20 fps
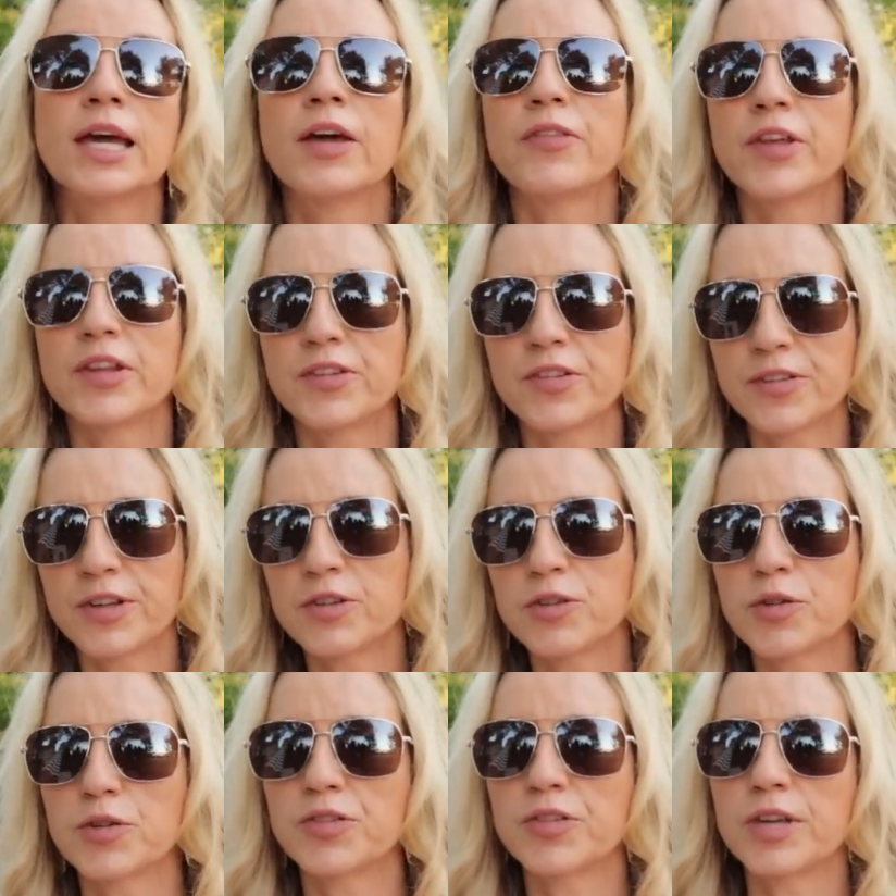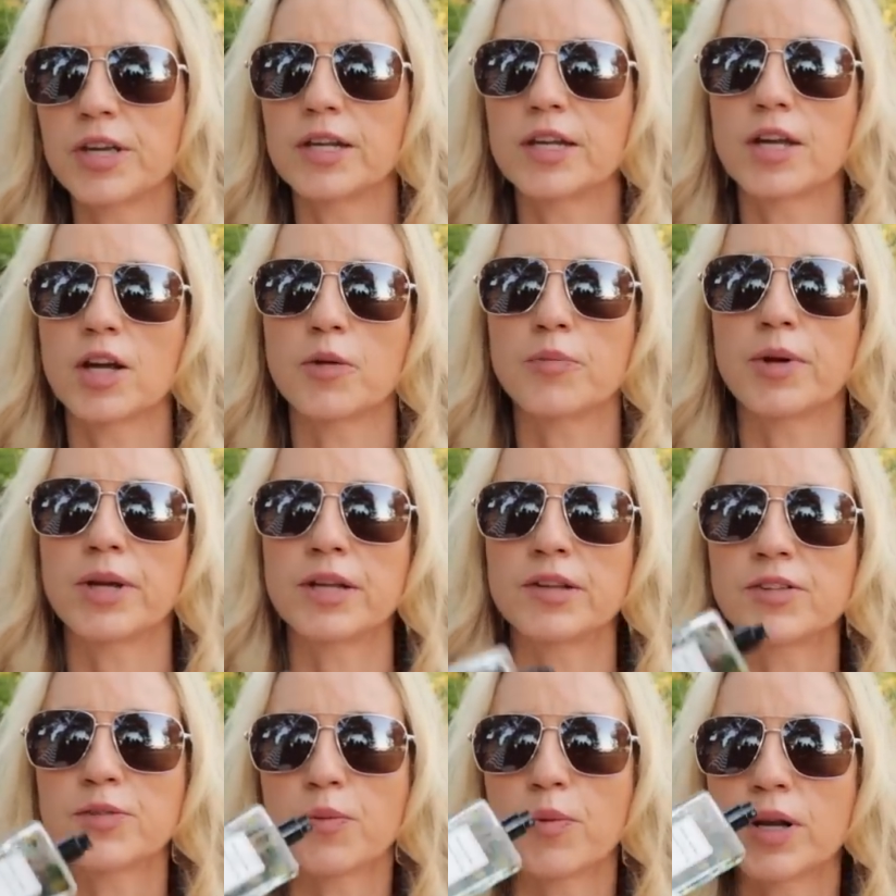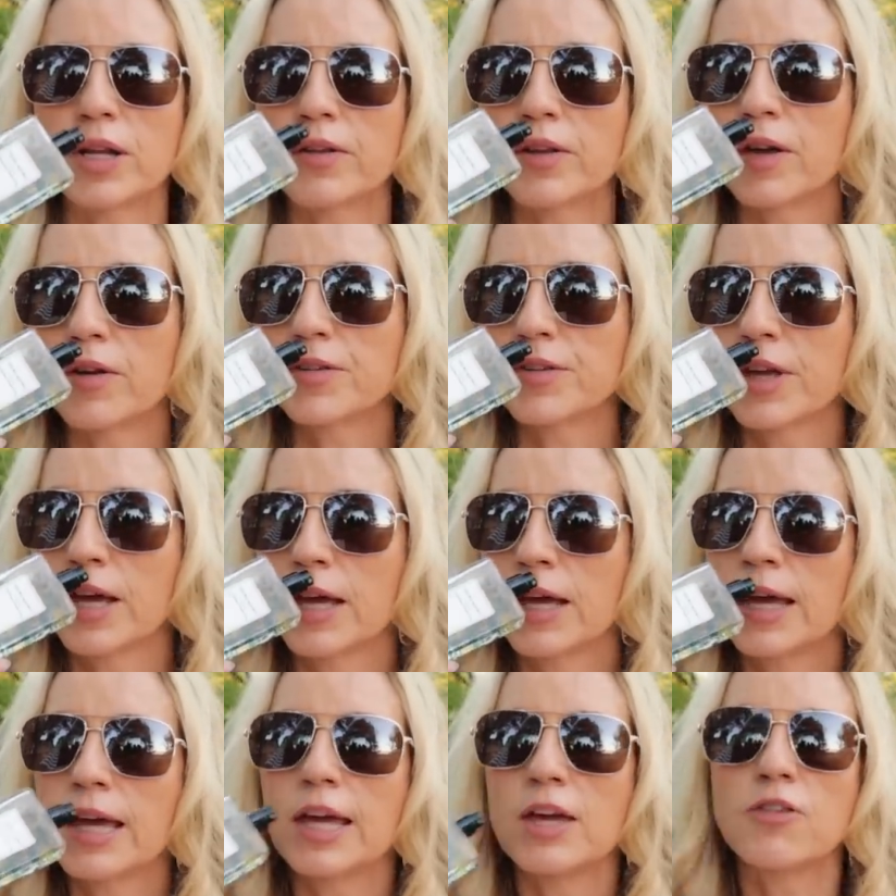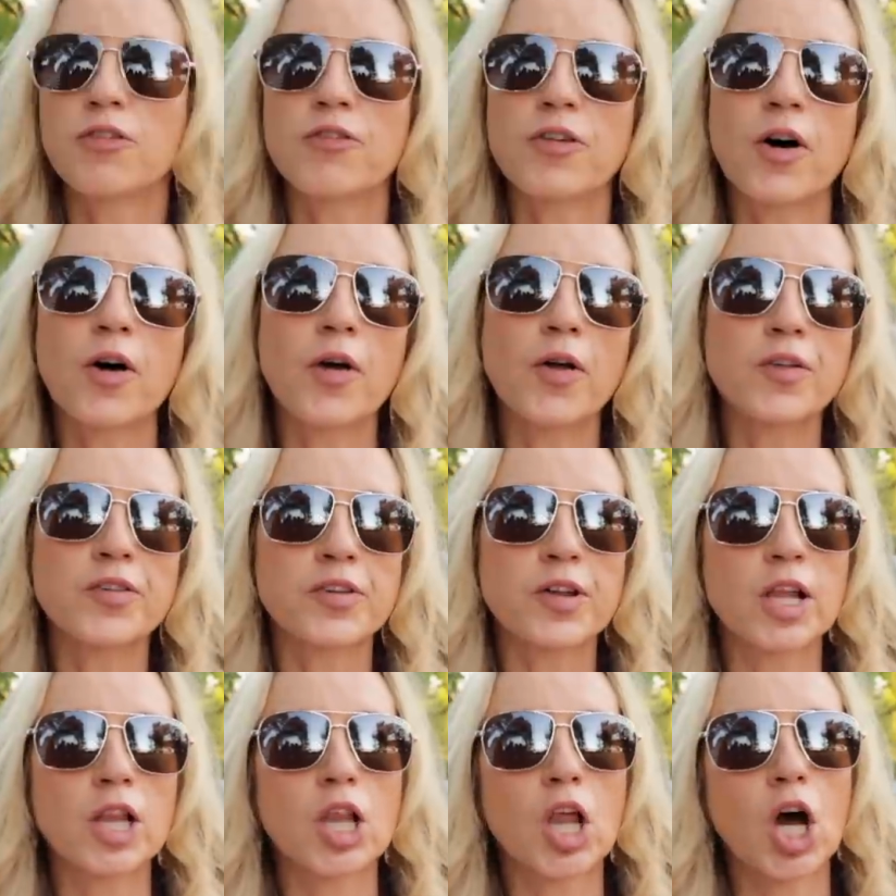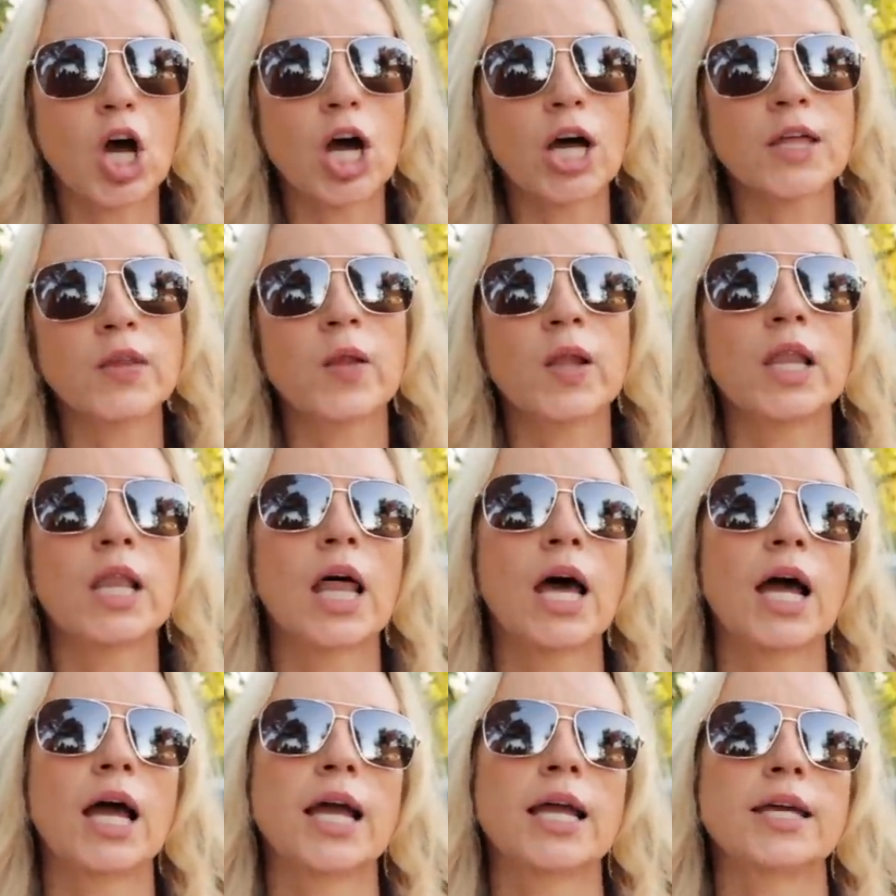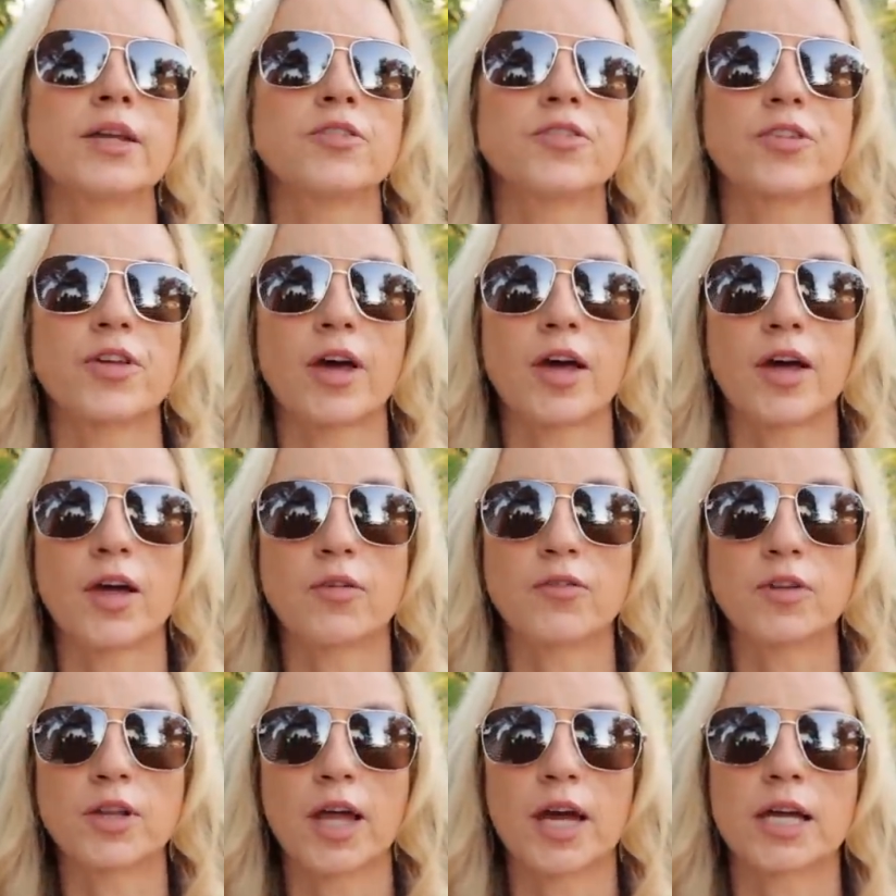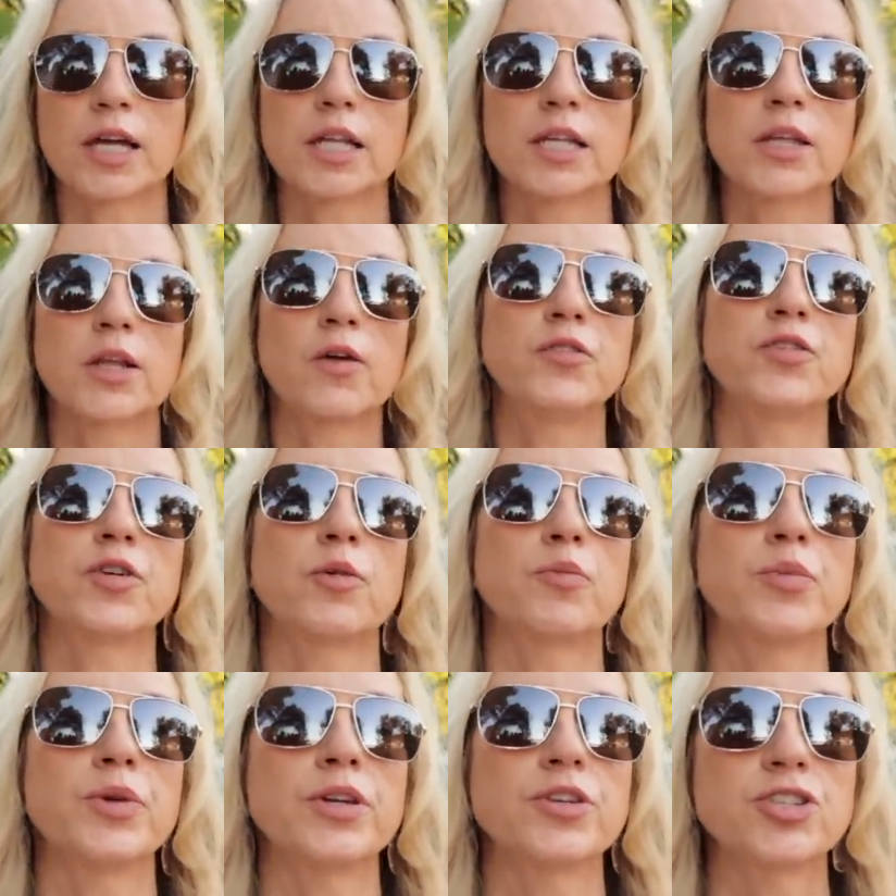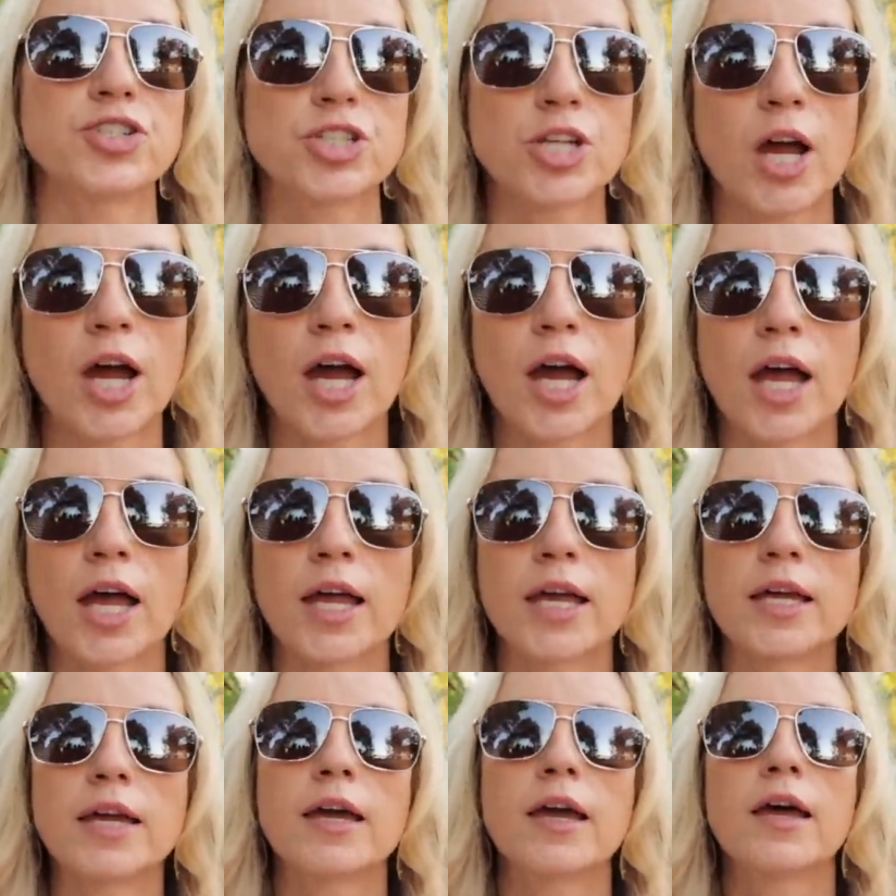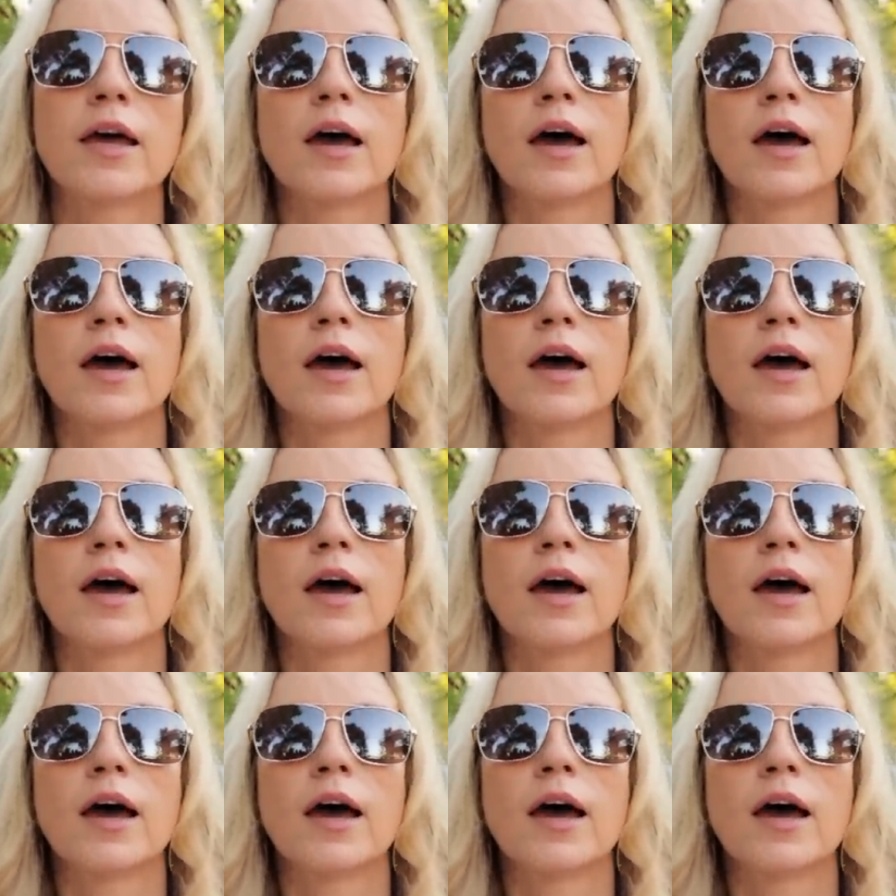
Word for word: that's citrusy in here, but it's one of those, it falls along the lines of like Love Don't Be Shy,